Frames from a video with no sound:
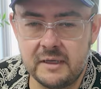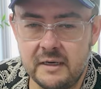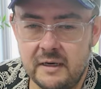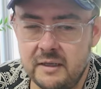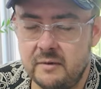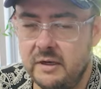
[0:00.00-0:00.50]
that
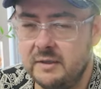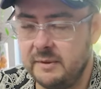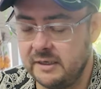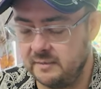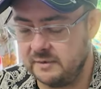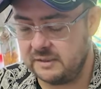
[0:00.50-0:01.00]
can otherwise
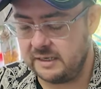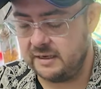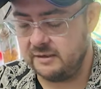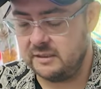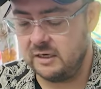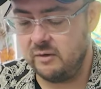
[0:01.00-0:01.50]
become
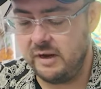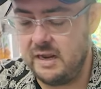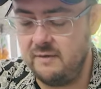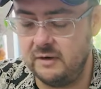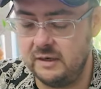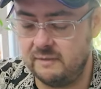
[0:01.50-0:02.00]
stale. So
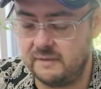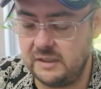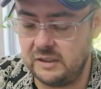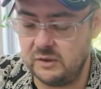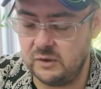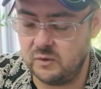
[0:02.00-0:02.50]
even if
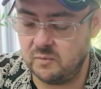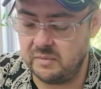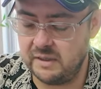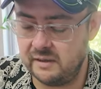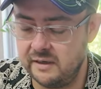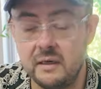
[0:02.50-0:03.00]
you
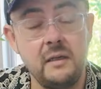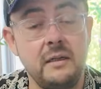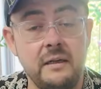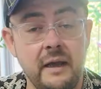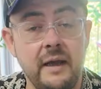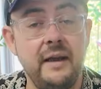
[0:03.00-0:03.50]
merely
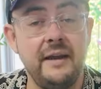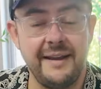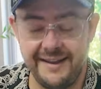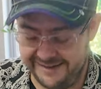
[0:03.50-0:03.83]
holiday